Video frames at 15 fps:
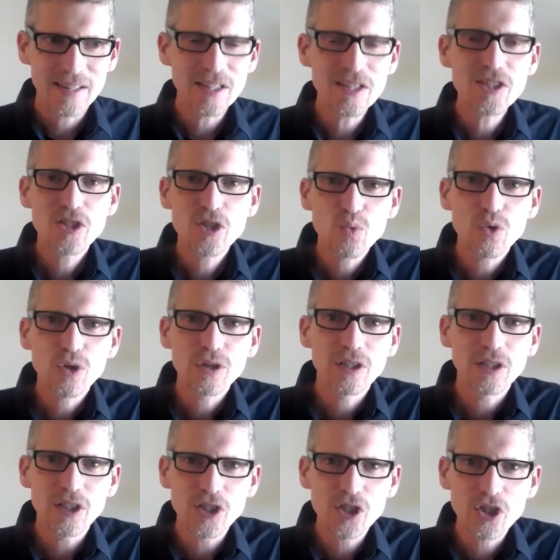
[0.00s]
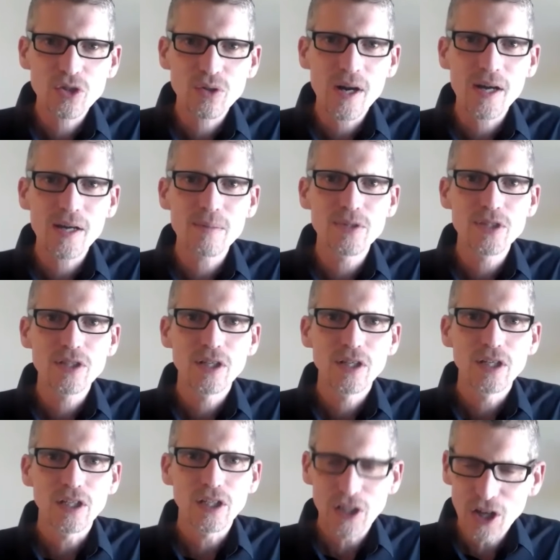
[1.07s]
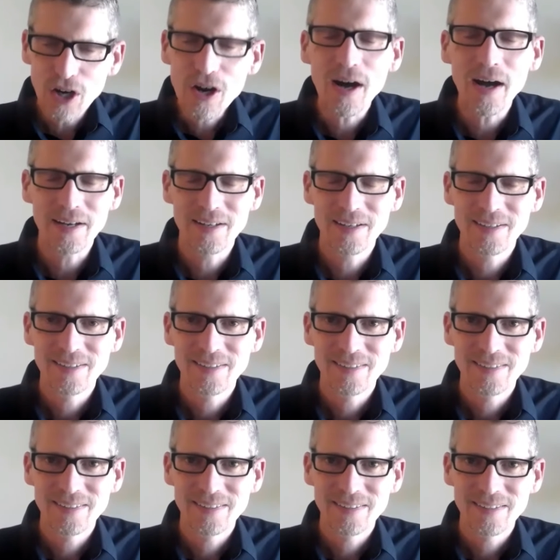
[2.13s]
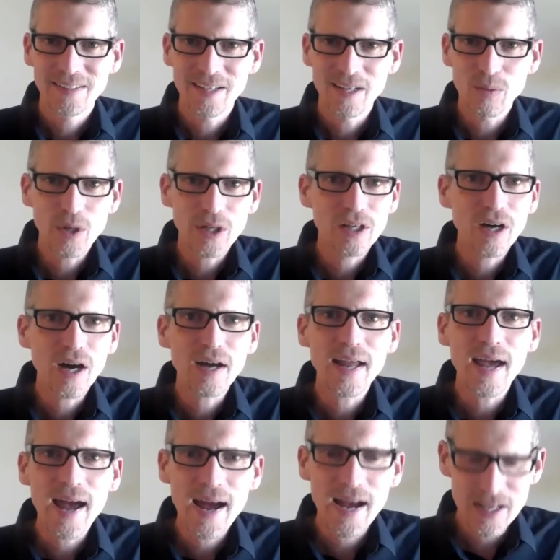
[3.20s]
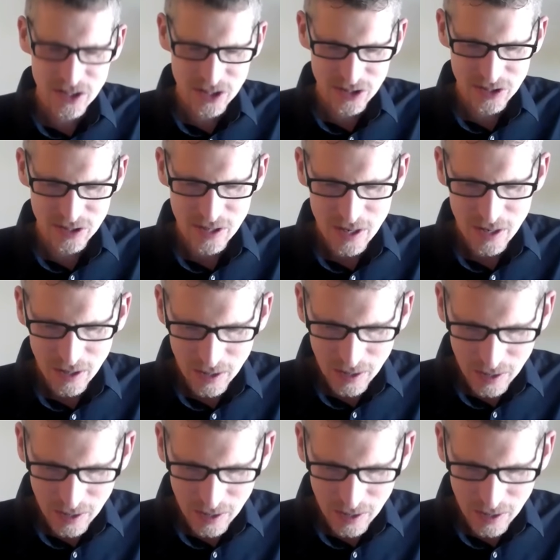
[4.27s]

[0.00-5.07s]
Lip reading: And this is a word that describes God and what God asks